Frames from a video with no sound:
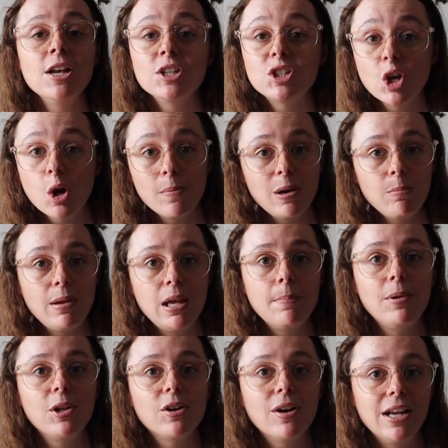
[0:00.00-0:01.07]
so many
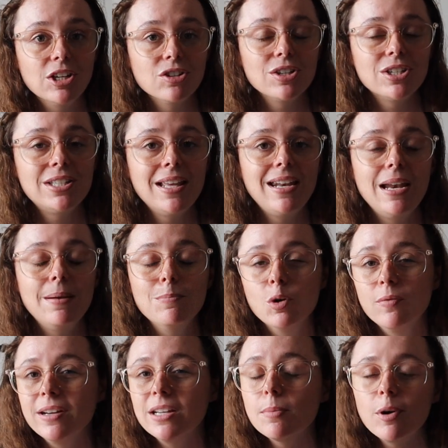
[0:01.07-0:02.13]
people are interested in
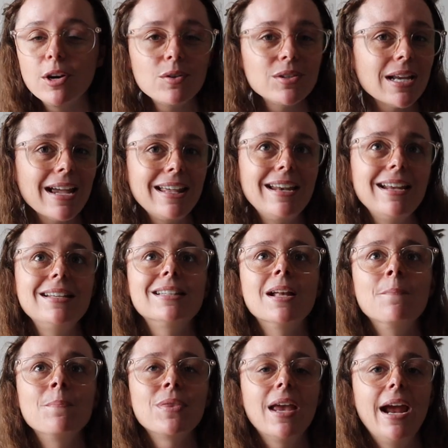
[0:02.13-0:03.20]
moving to Buenos Aires.